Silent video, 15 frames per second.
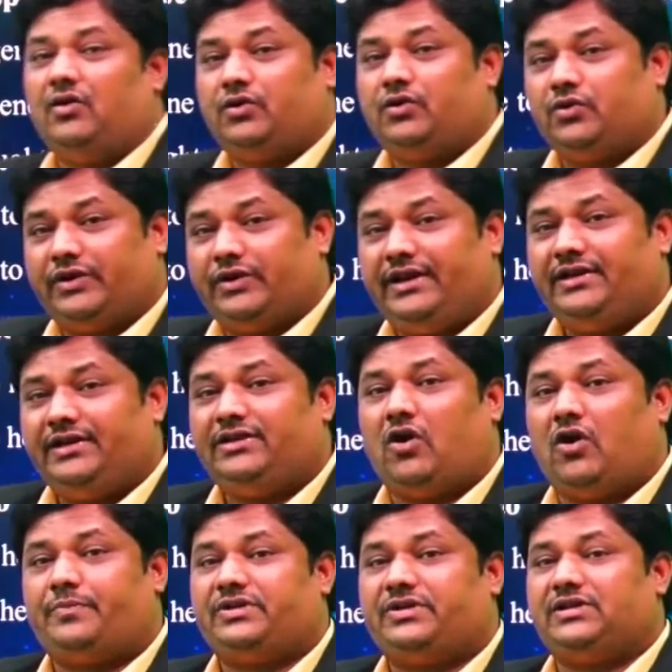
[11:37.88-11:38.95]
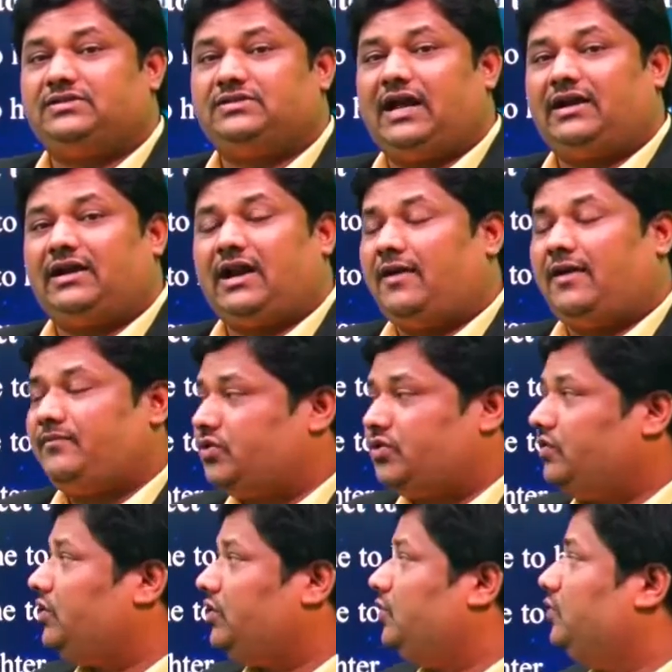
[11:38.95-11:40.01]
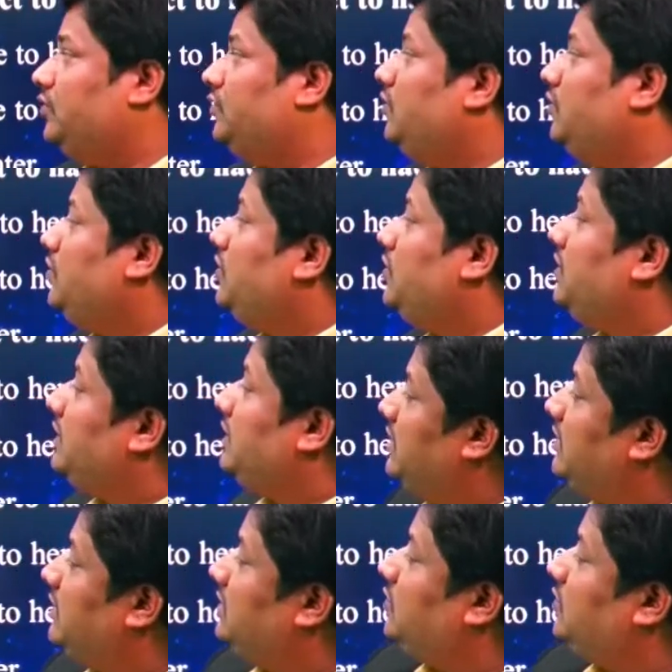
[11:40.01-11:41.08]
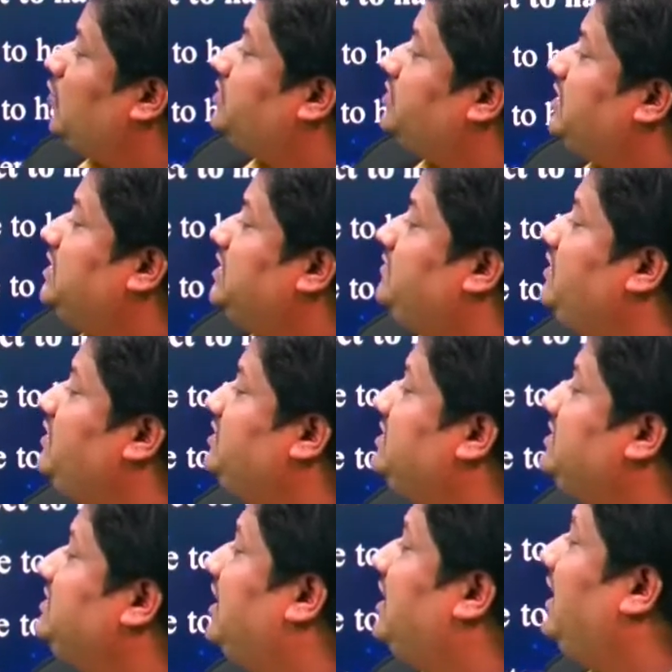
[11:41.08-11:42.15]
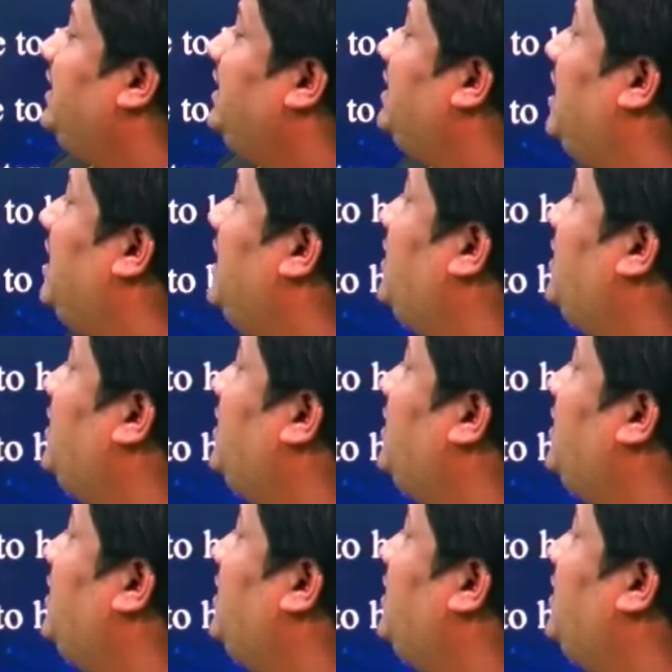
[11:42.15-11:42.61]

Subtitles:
to read the option, that I am showing you. Here the question is, which is genetically